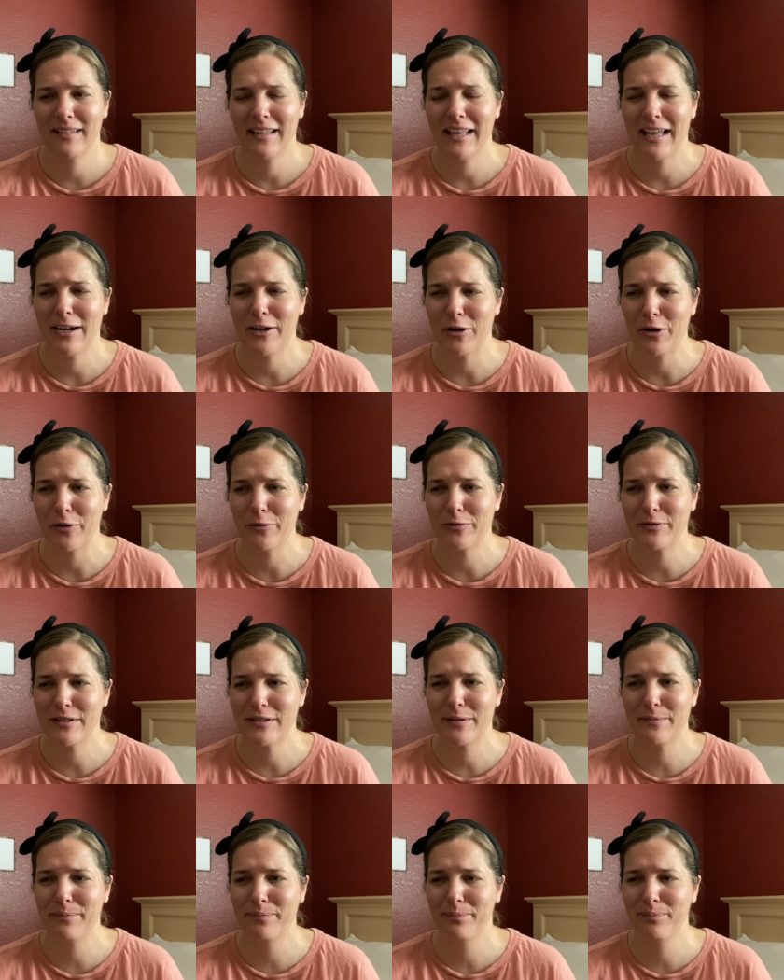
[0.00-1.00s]
I don't know,
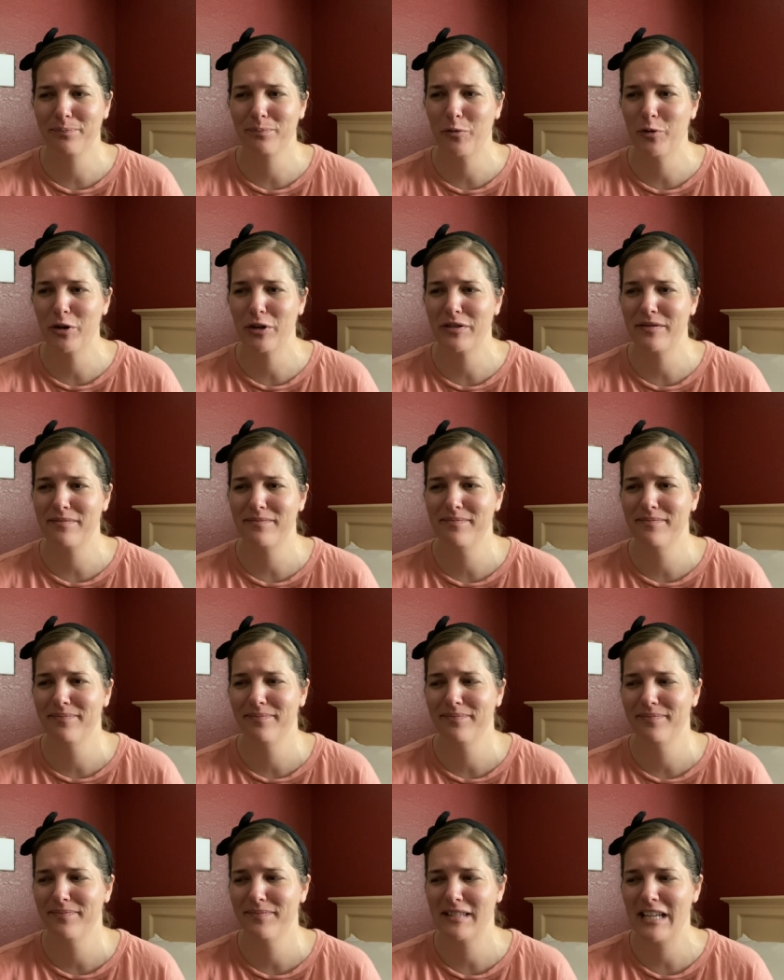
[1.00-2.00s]
some more
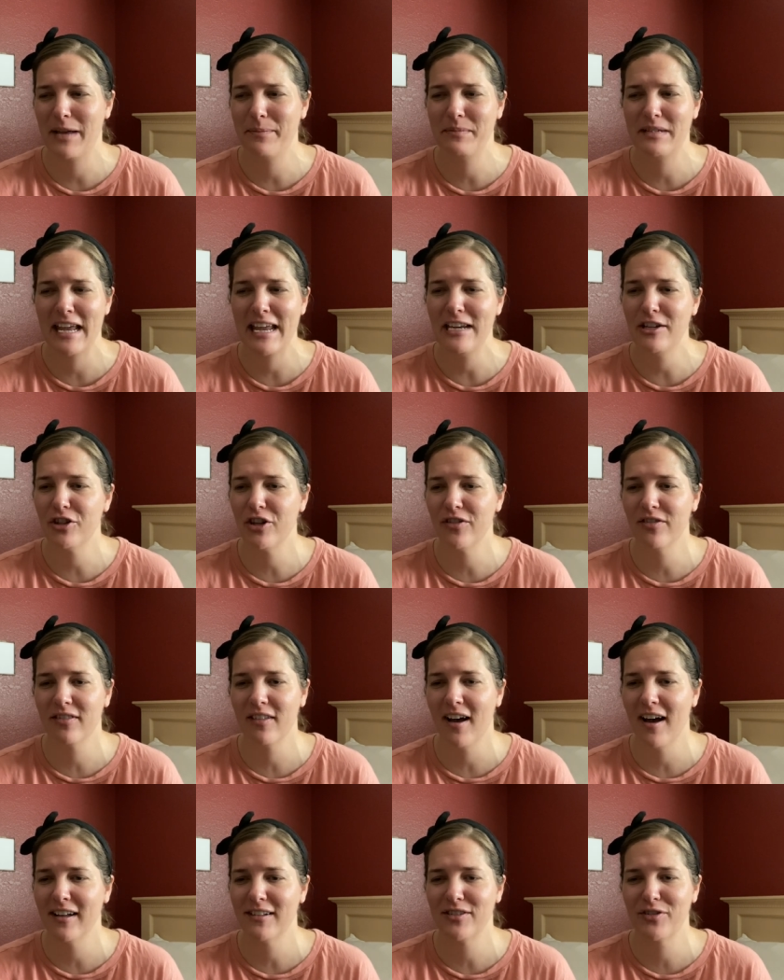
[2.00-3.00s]
temptation
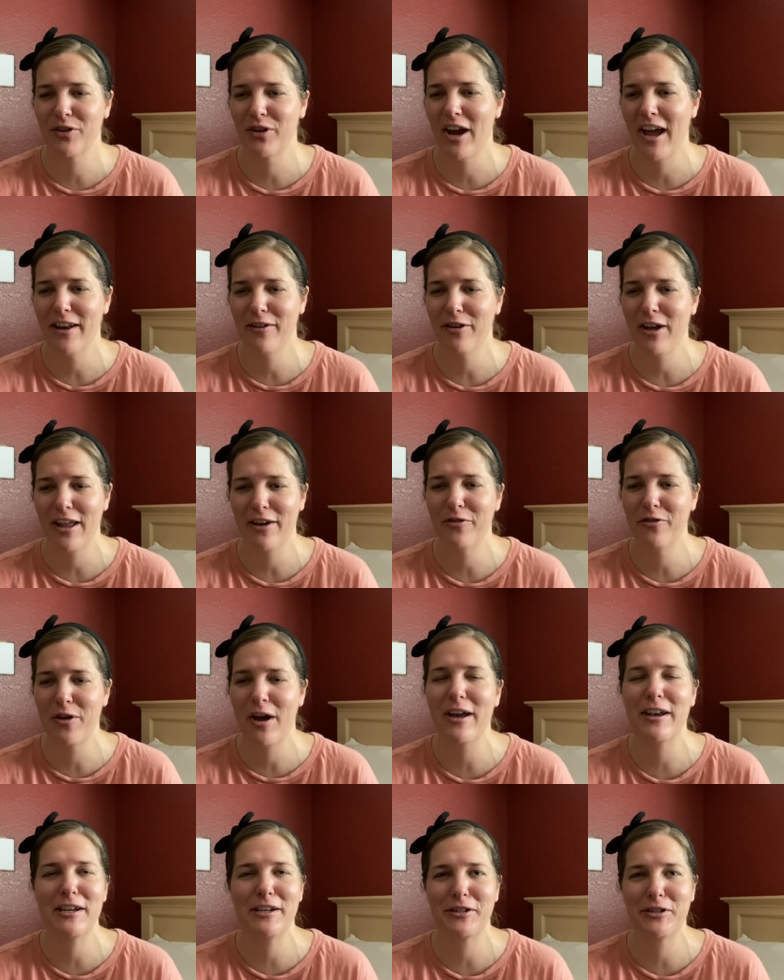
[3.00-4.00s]
thoughts, or I don't I don't know
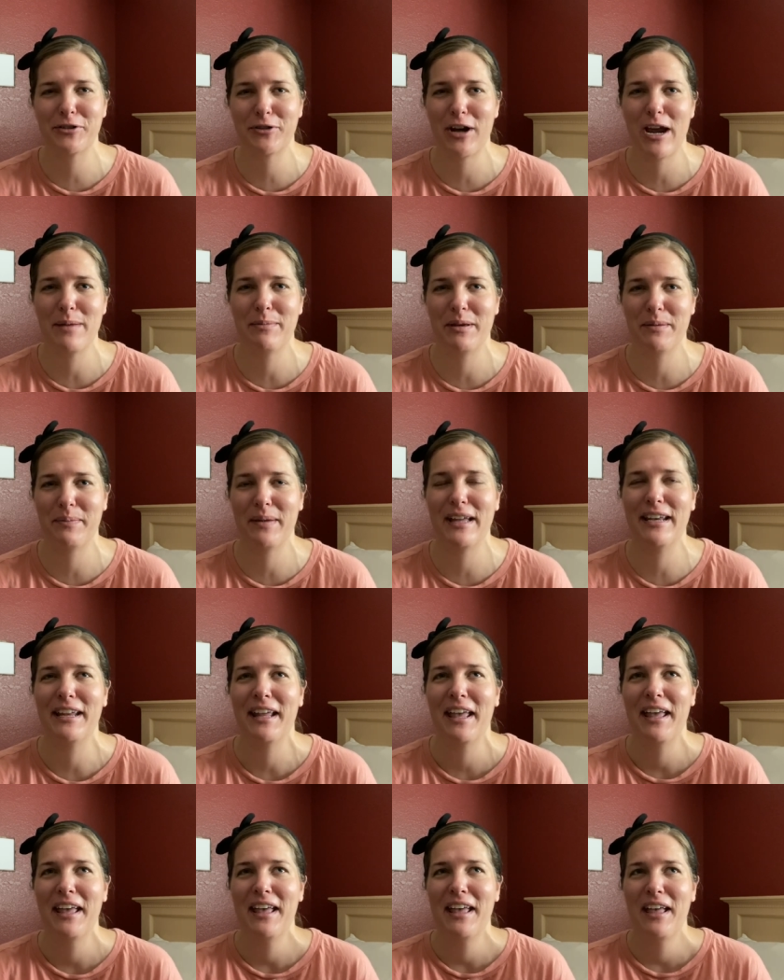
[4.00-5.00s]
how to describe it, but
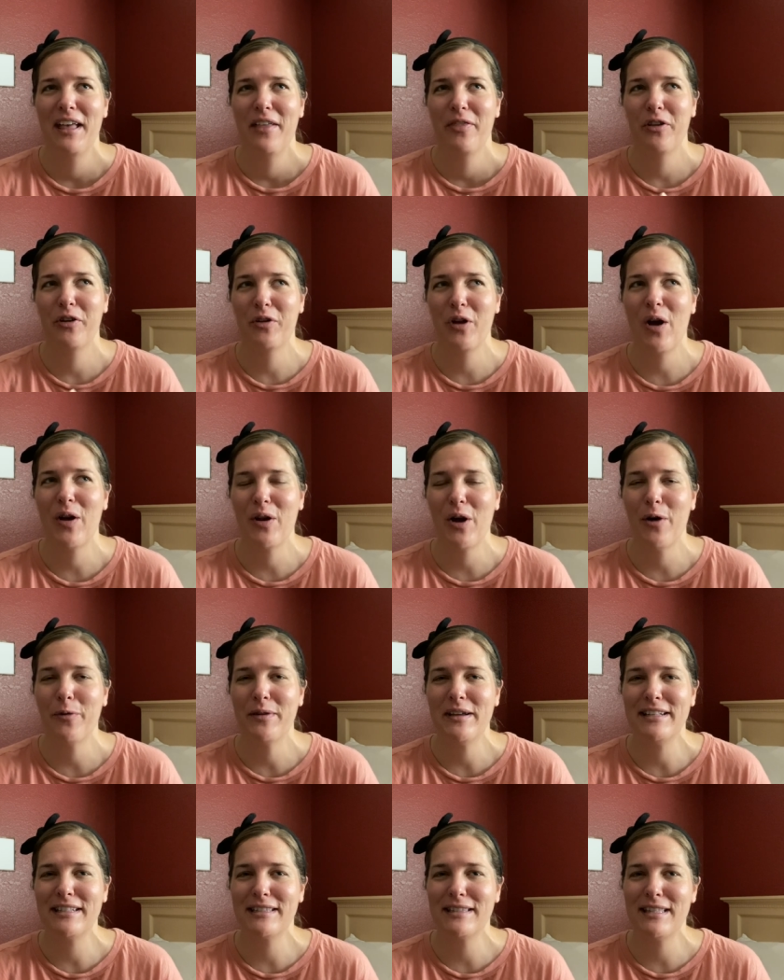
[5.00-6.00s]
they're not
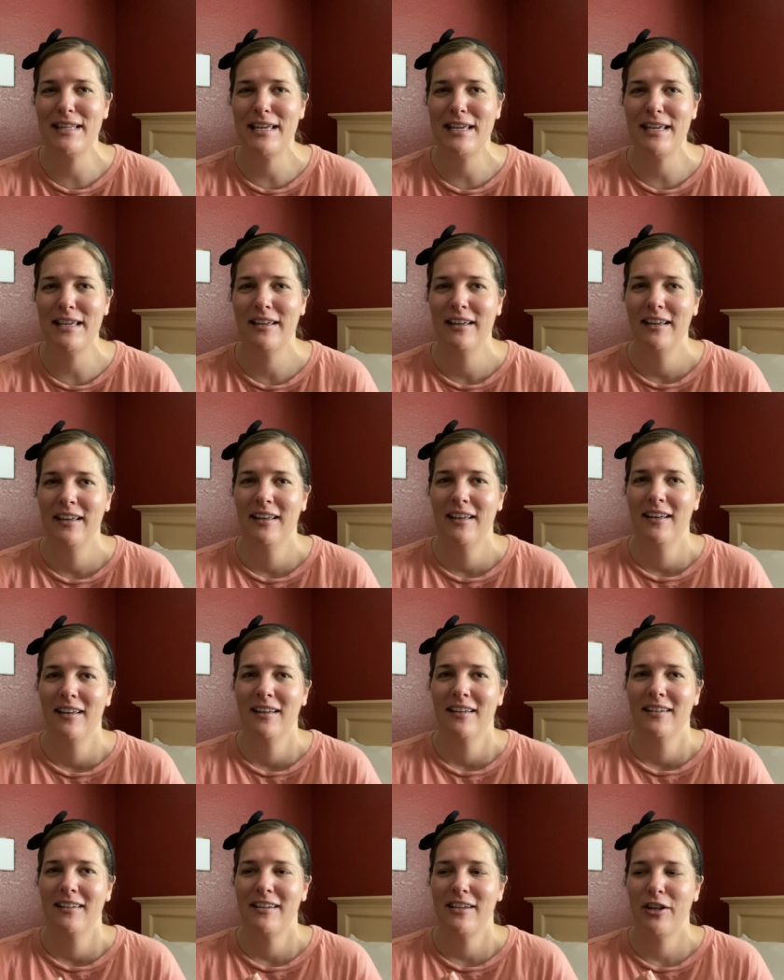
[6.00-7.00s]
always the,
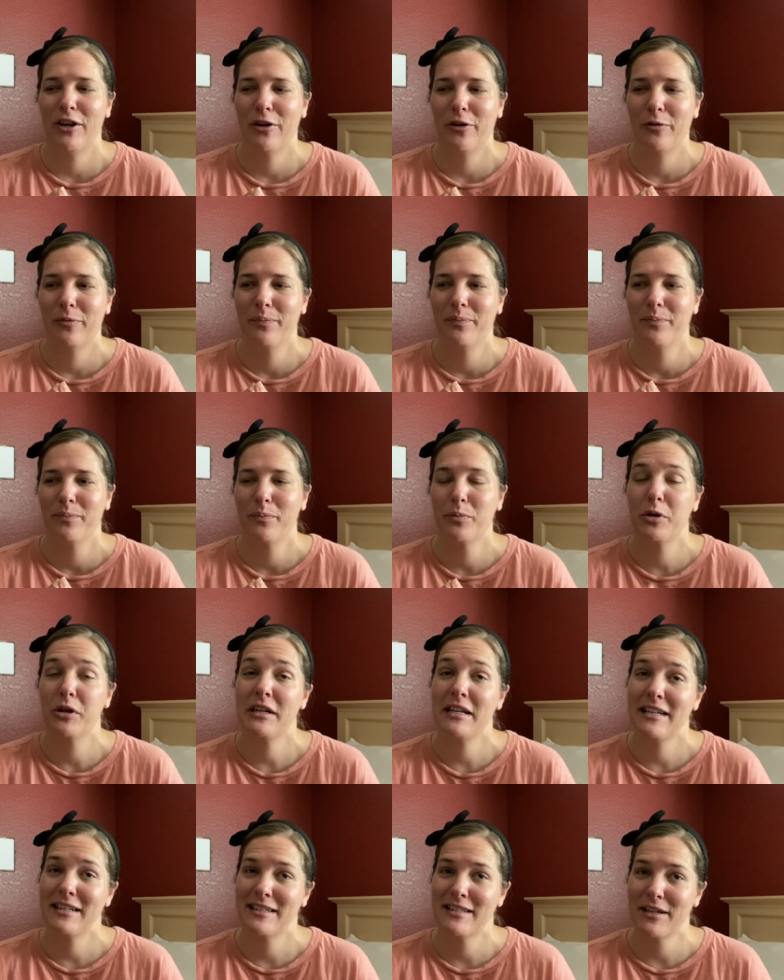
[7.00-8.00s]
you know,
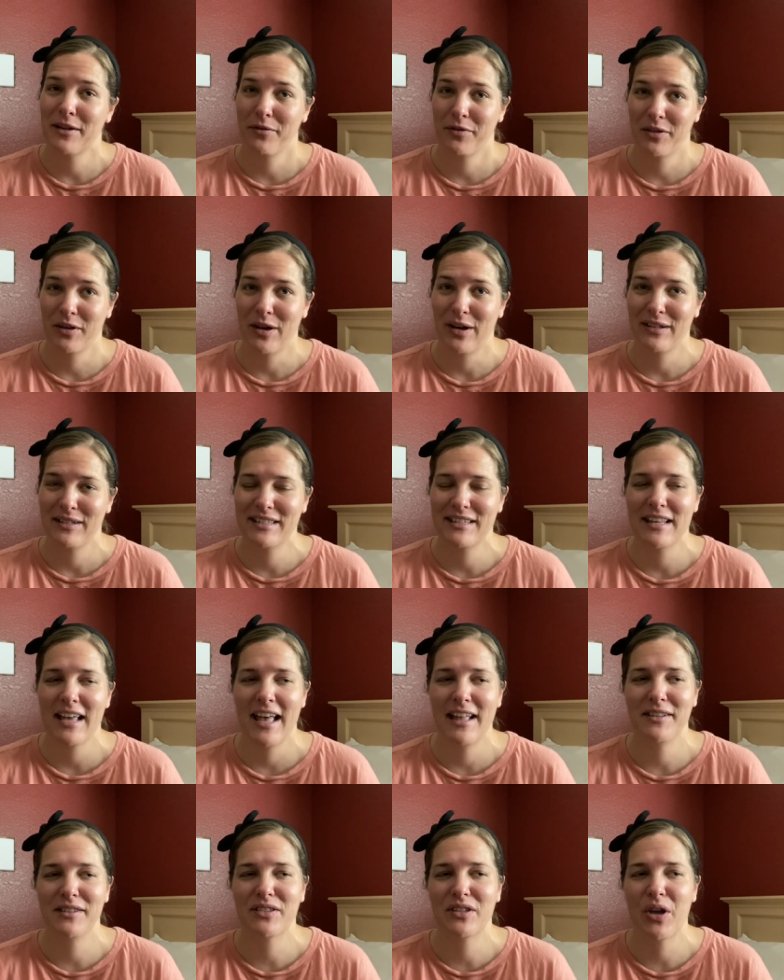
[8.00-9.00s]
prettiest of thoughts.
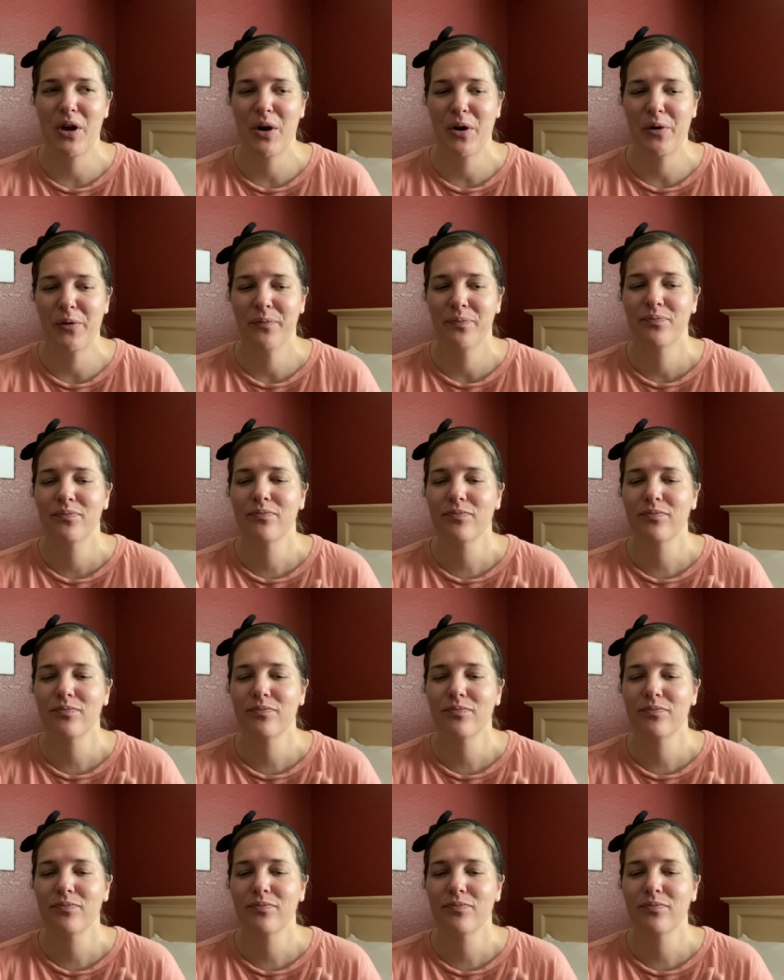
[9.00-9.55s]
And so